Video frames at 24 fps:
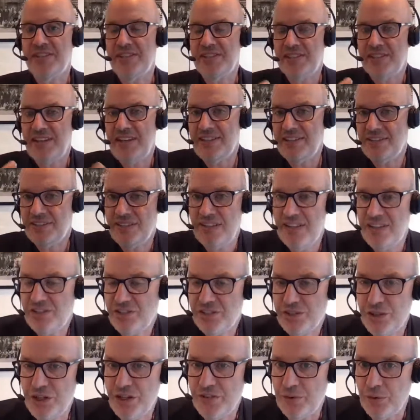It's
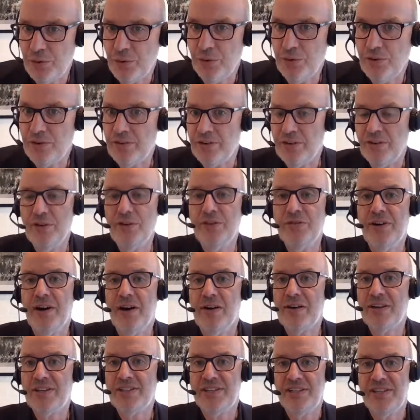true of all
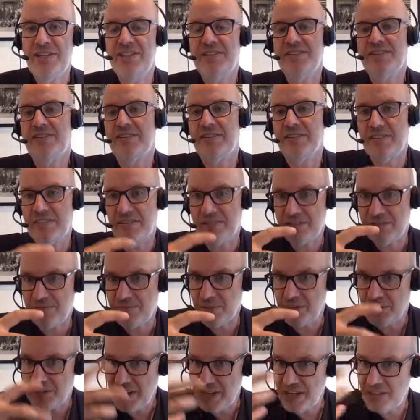viruses.
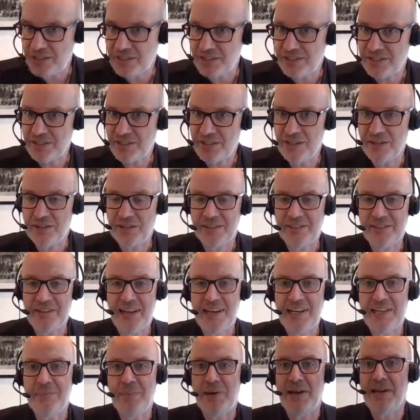Mutations occur on a daily